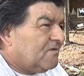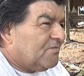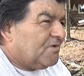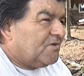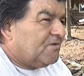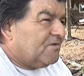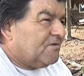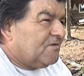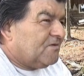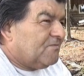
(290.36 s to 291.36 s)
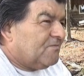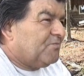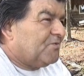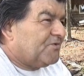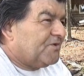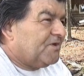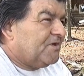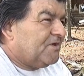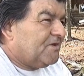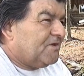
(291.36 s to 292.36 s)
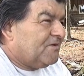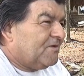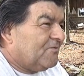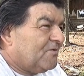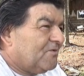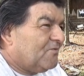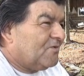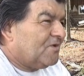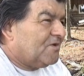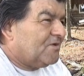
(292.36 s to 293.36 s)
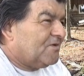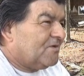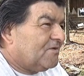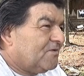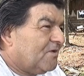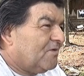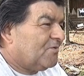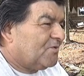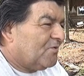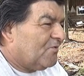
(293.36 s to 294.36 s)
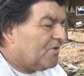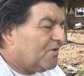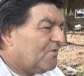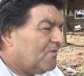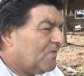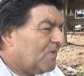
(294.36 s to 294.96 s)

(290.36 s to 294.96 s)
But people say they were known as Thomas Agawa